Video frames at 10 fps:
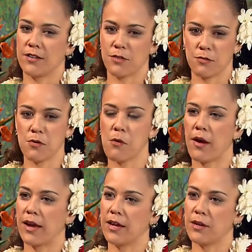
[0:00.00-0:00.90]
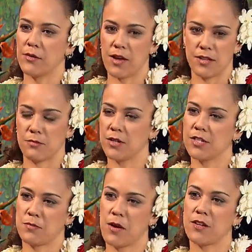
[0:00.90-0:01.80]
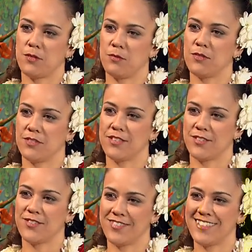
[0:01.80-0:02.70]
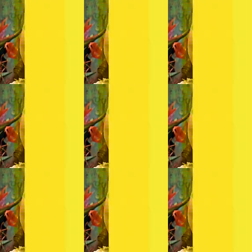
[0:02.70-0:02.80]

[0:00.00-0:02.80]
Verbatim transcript: through Hawaiian as much as possible. So.